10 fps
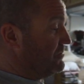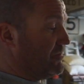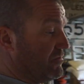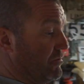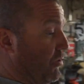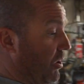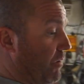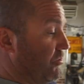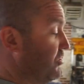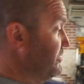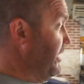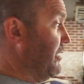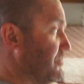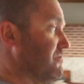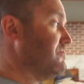So tomorrow I'm going
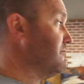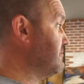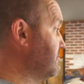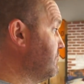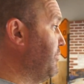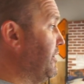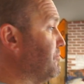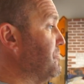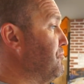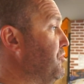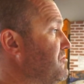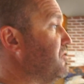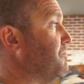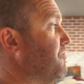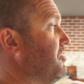down, pick up some boots,
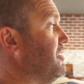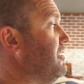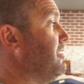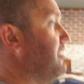hopefully.